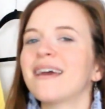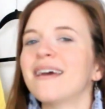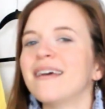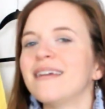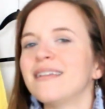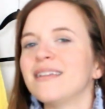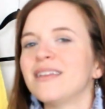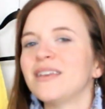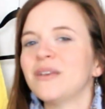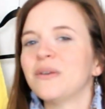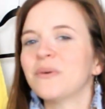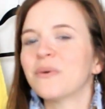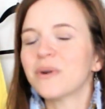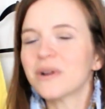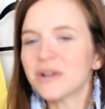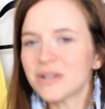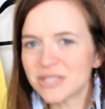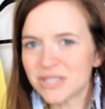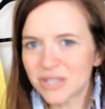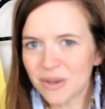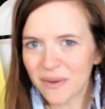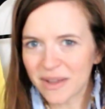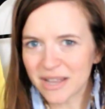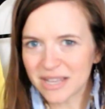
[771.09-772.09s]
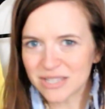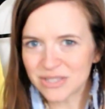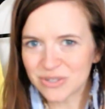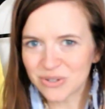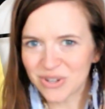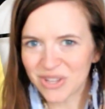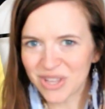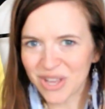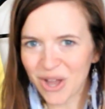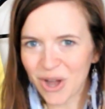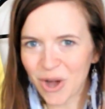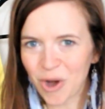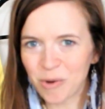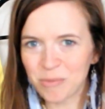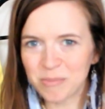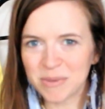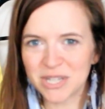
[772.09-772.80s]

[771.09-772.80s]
in your sewing studio.